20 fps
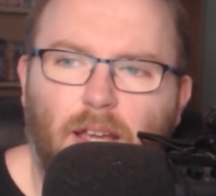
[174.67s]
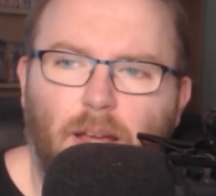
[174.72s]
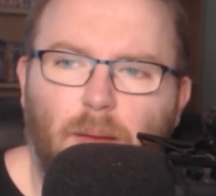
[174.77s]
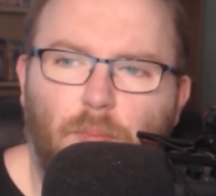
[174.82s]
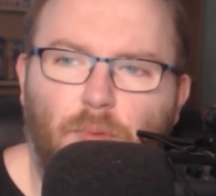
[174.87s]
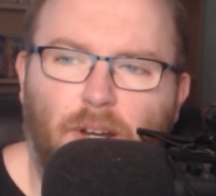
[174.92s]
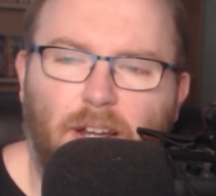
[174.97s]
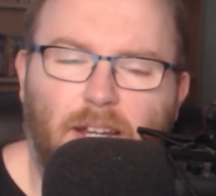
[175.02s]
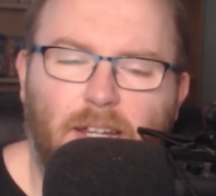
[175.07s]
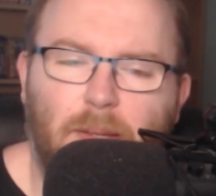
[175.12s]

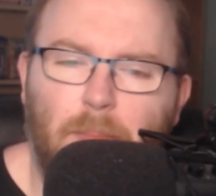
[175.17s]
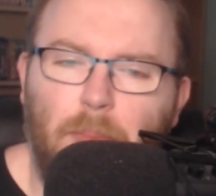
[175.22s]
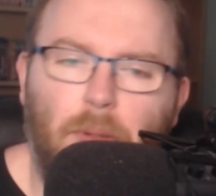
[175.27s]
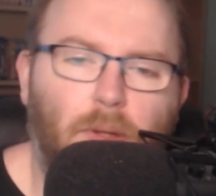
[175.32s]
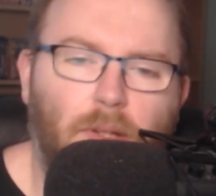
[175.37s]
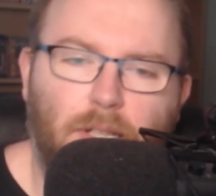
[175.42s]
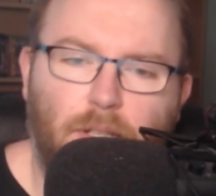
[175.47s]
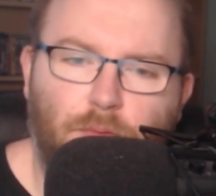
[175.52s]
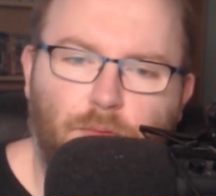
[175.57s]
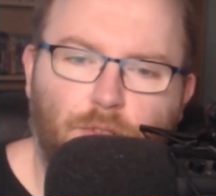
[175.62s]
bring a
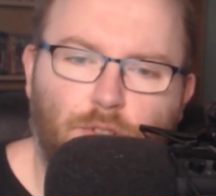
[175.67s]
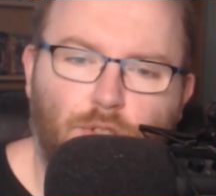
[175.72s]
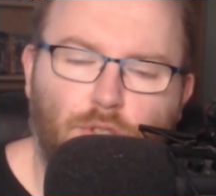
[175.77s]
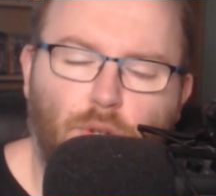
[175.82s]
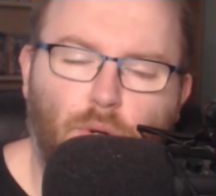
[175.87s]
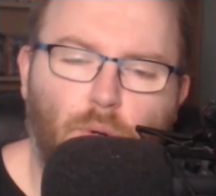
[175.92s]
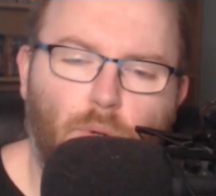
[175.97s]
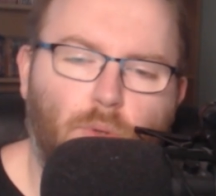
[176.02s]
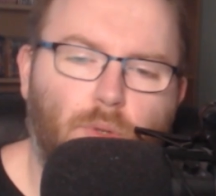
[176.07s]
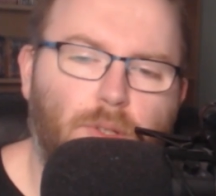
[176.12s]
completely different
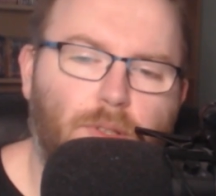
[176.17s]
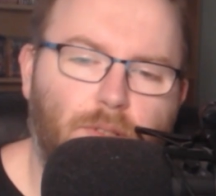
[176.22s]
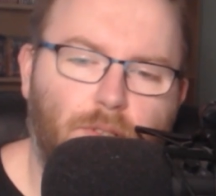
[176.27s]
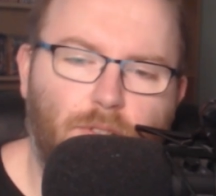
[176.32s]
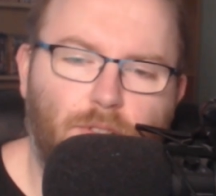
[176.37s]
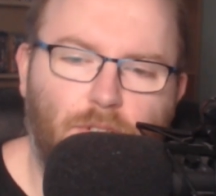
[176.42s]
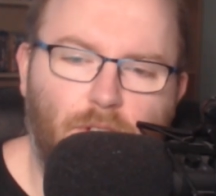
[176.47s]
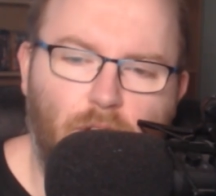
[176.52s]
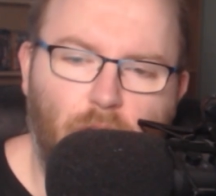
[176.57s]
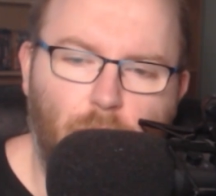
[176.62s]
tone
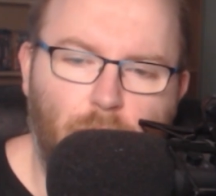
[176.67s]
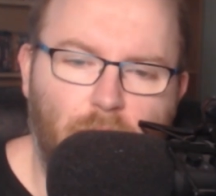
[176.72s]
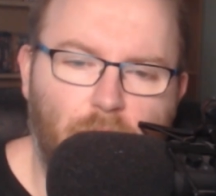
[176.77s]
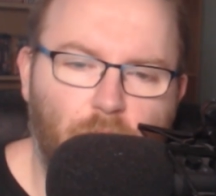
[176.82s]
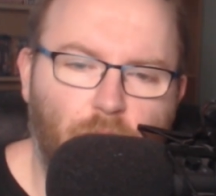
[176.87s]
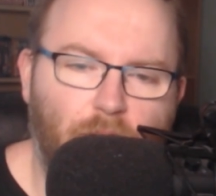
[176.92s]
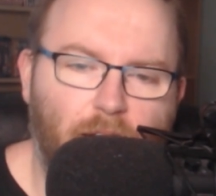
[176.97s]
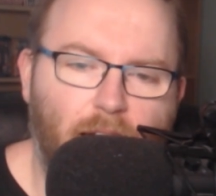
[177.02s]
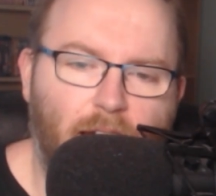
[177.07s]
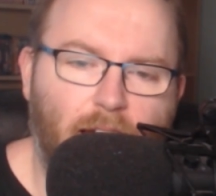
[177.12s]
to how they
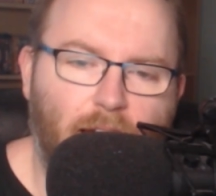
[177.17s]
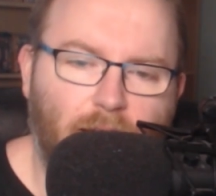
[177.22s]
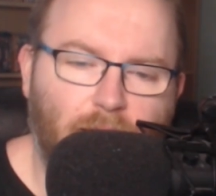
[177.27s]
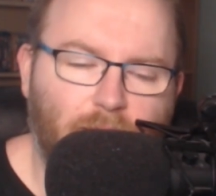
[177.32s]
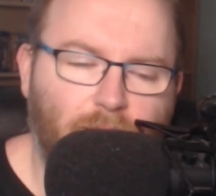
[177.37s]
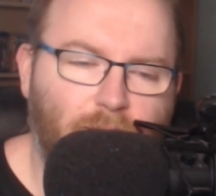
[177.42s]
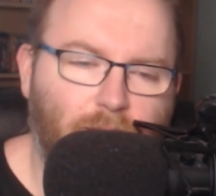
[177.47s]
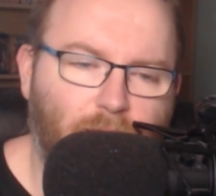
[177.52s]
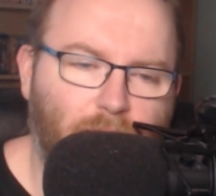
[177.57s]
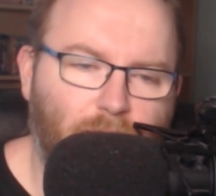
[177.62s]

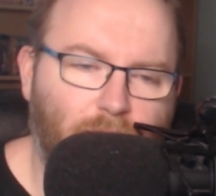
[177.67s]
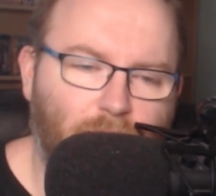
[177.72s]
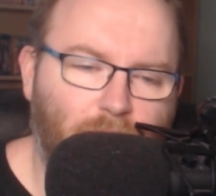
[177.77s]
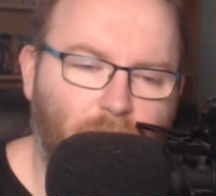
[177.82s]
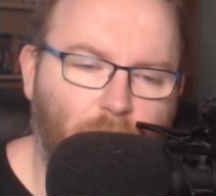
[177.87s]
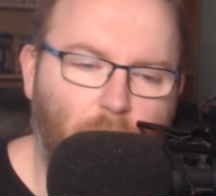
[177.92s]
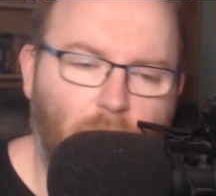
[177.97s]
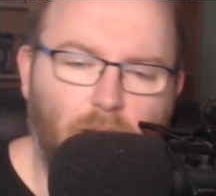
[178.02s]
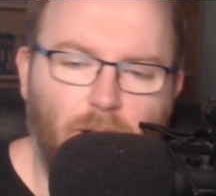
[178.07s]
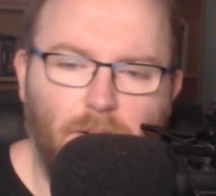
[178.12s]
react to
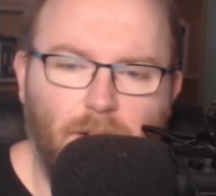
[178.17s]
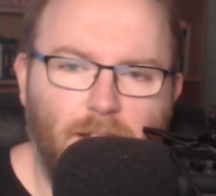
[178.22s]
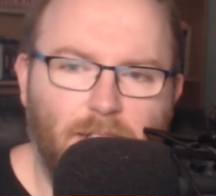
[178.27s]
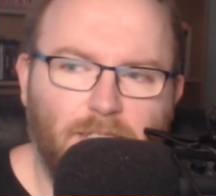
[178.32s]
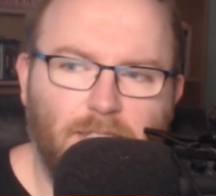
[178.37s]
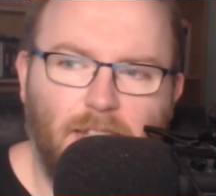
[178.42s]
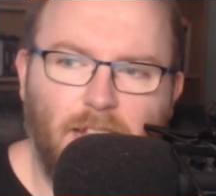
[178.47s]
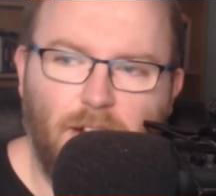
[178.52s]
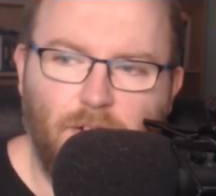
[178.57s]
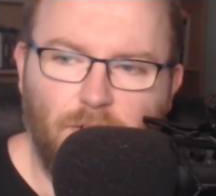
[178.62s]
to Will
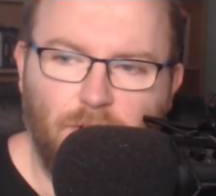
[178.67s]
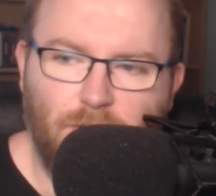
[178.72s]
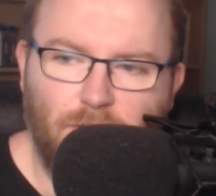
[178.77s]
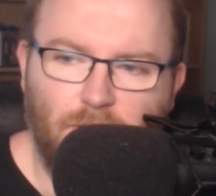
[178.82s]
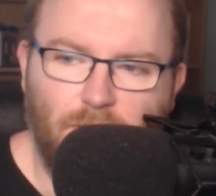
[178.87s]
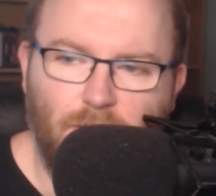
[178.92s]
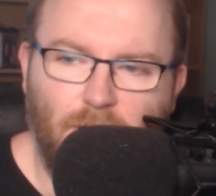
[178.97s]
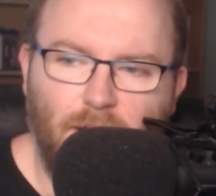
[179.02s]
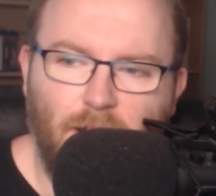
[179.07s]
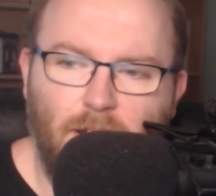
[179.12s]
Arnett's
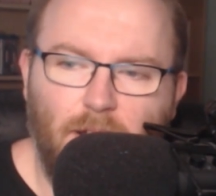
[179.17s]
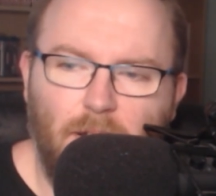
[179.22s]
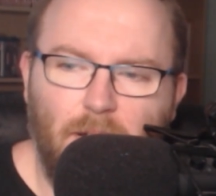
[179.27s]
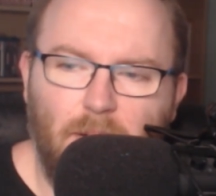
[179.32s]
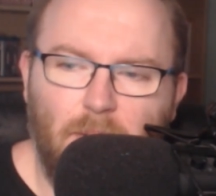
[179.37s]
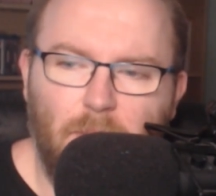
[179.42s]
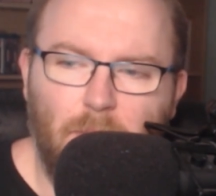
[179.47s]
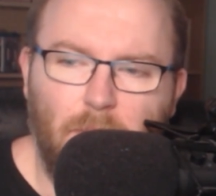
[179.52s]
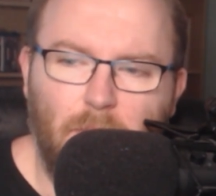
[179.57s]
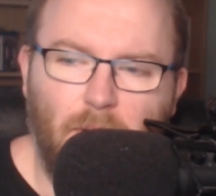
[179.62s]
character.
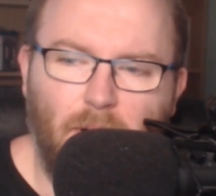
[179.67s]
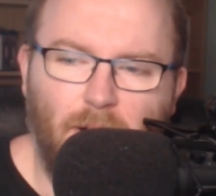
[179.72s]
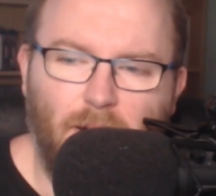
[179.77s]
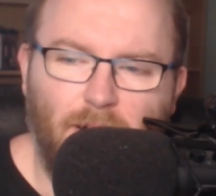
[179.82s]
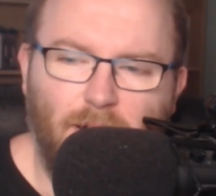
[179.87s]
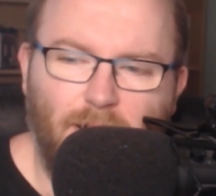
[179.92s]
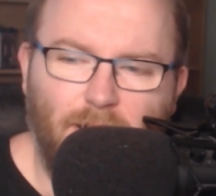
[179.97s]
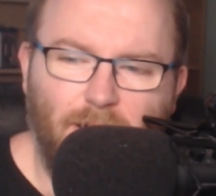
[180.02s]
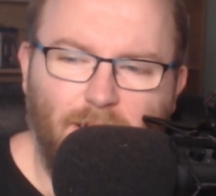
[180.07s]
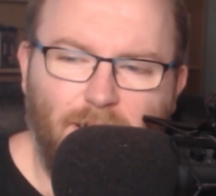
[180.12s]
But
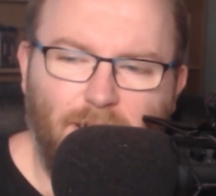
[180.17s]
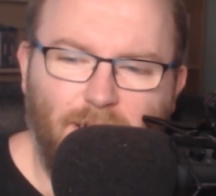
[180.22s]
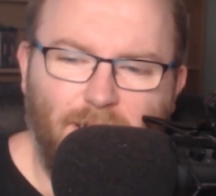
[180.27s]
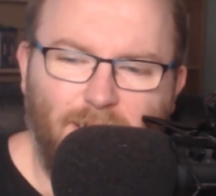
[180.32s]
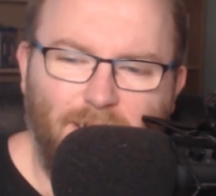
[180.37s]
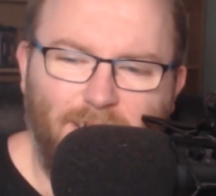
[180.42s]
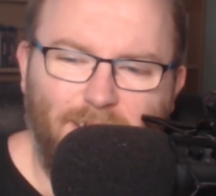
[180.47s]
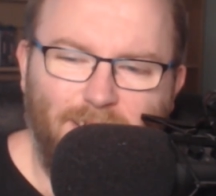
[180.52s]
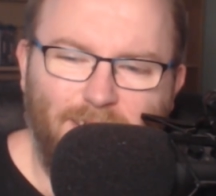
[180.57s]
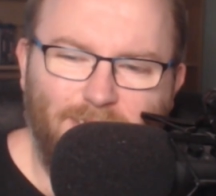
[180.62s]

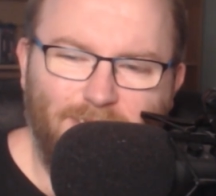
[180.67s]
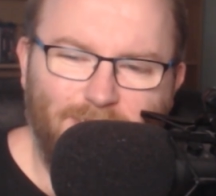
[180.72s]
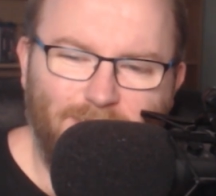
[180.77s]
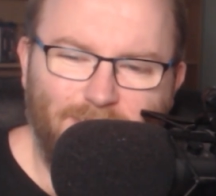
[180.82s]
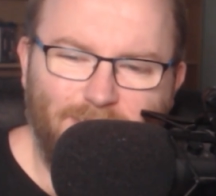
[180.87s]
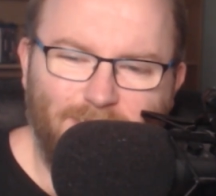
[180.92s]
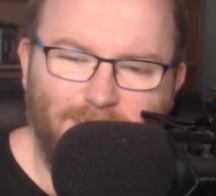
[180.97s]
uh,